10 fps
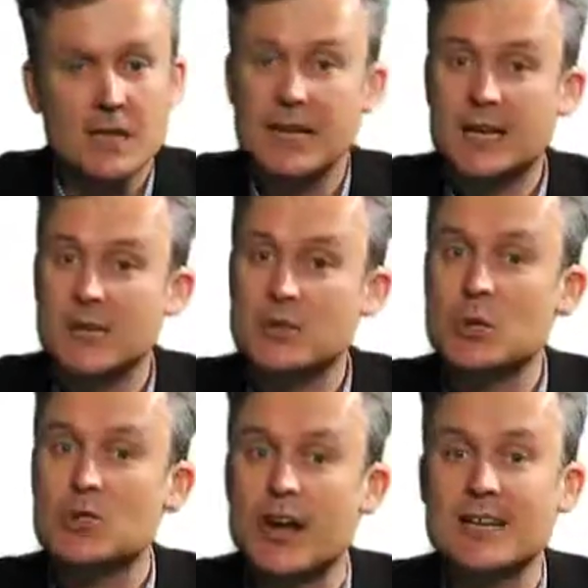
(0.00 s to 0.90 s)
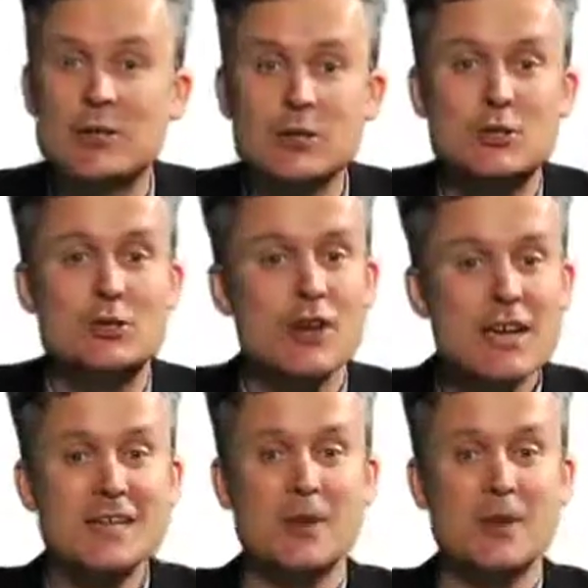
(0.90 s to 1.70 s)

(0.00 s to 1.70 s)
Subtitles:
They can also create good trading